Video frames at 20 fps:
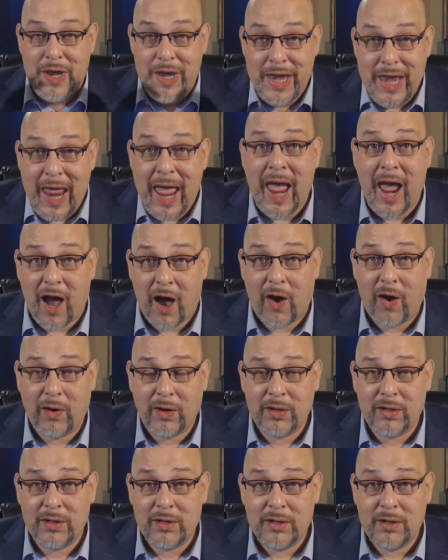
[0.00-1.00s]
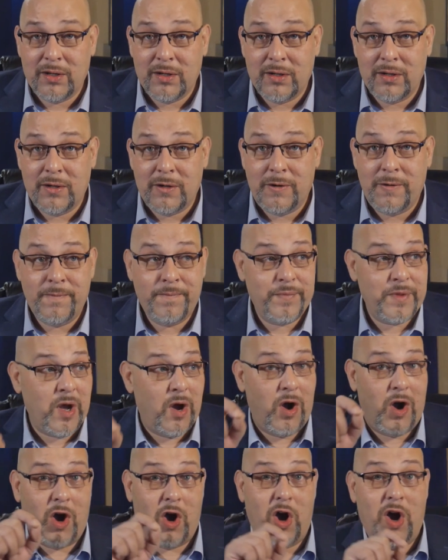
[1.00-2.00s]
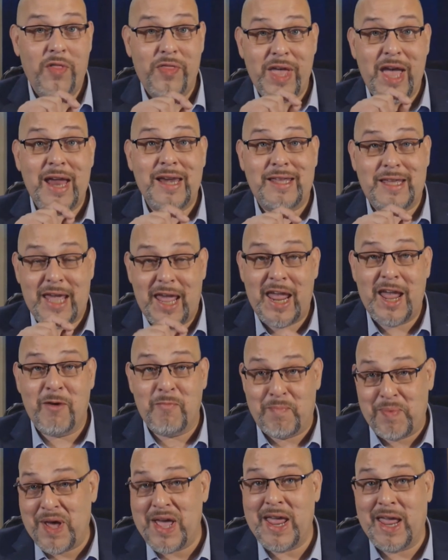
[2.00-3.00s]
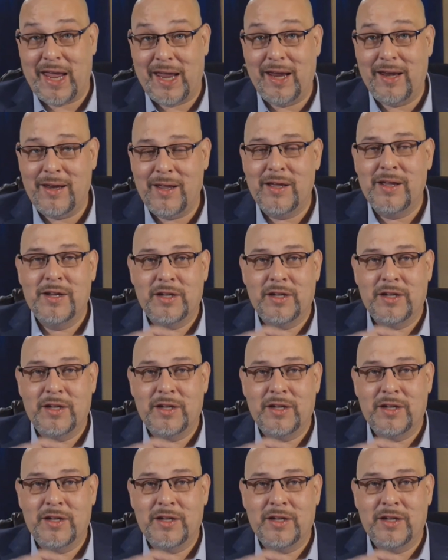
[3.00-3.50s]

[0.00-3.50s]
now on that campaign